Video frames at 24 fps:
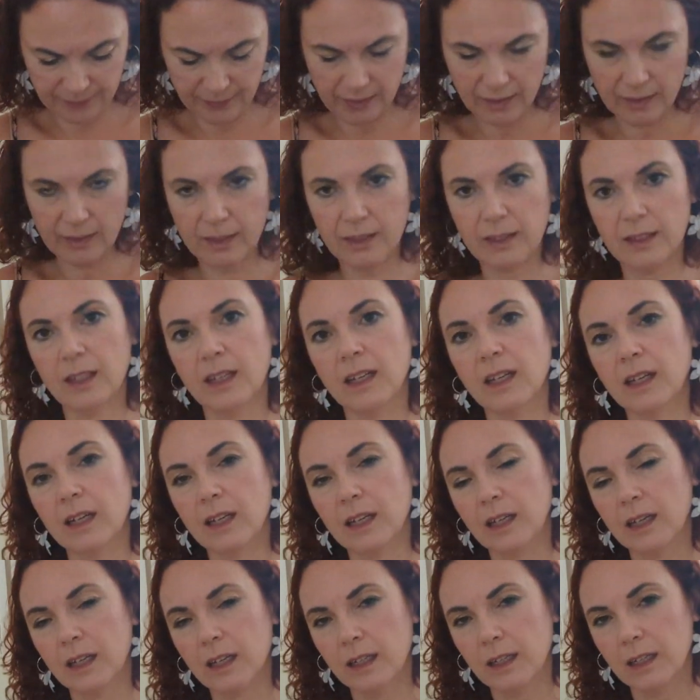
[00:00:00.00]

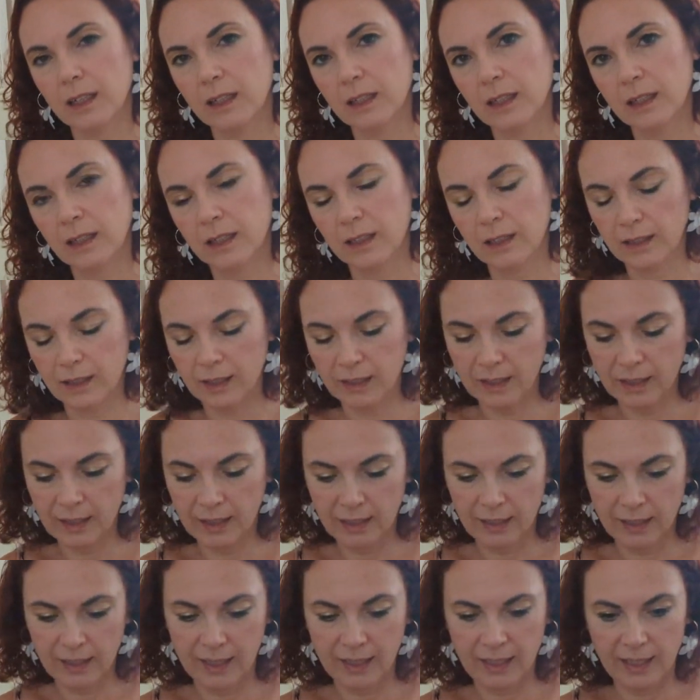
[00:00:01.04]

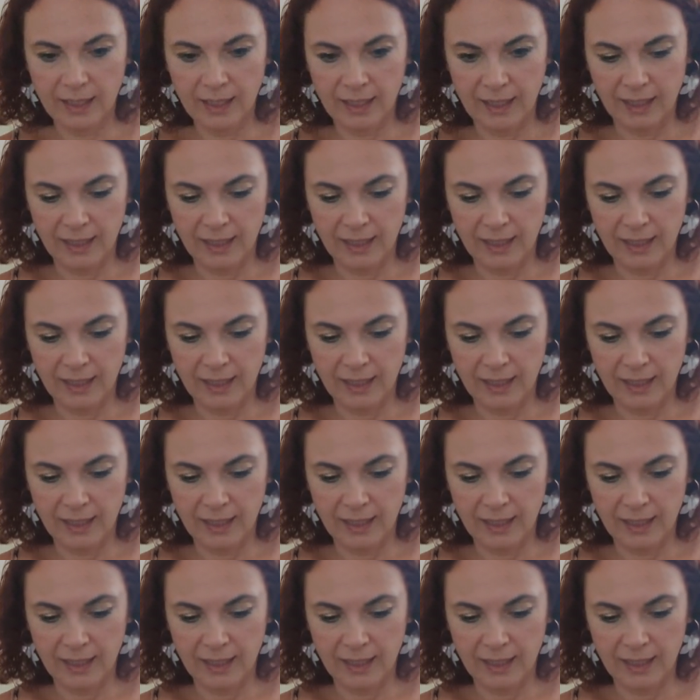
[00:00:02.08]
No one is speaking in this clip.